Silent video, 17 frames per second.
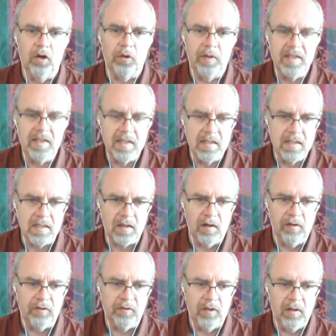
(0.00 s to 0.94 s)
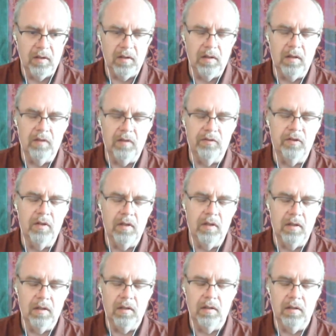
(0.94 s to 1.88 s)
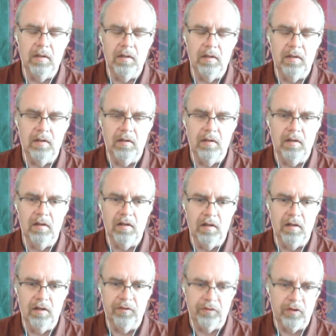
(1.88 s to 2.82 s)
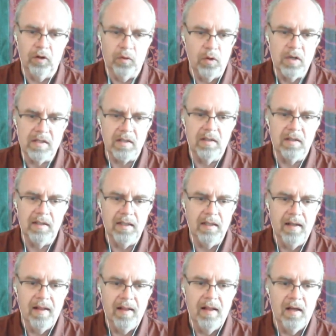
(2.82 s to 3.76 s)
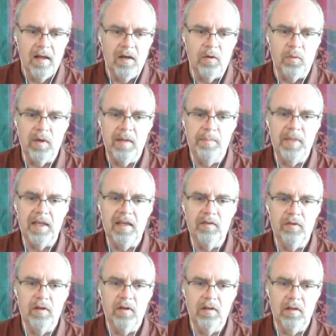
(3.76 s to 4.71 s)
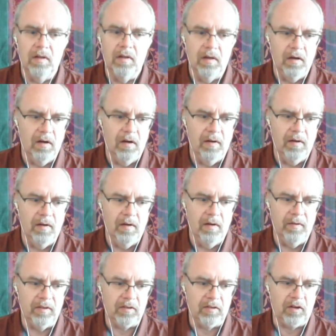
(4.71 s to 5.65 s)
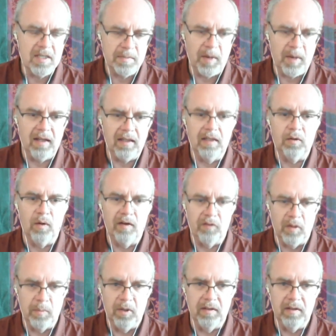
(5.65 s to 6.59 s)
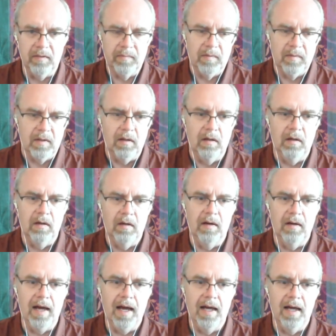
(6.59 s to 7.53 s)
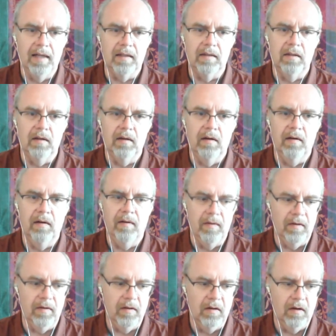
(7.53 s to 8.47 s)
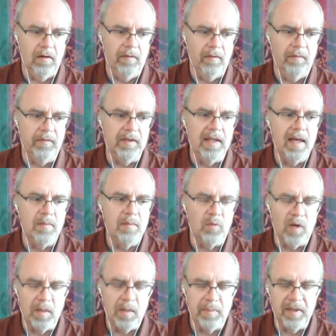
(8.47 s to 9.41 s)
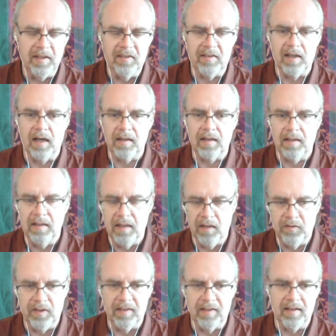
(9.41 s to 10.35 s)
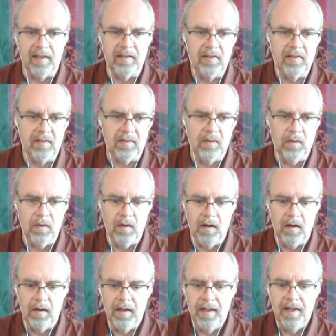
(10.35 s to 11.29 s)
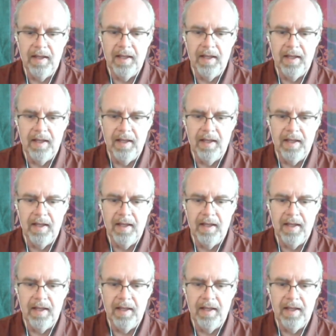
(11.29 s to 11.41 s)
the results of the of the of the whole study will be given uh, transparently to everybody, uh, and uh, uh, name will be discarded and things like this. So, uh,